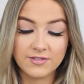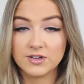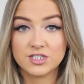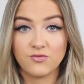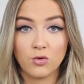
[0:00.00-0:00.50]

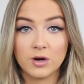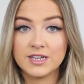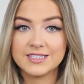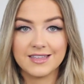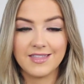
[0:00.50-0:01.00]
different
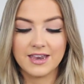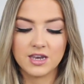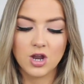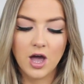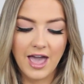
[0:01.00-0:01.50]
Sephoras and they
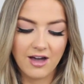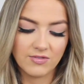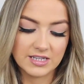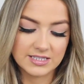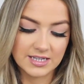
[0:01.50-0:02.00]
did not
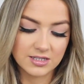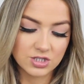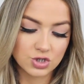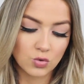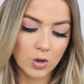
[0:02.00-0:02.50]
have these
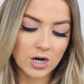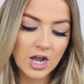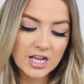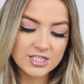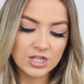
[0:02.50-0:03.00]
in store.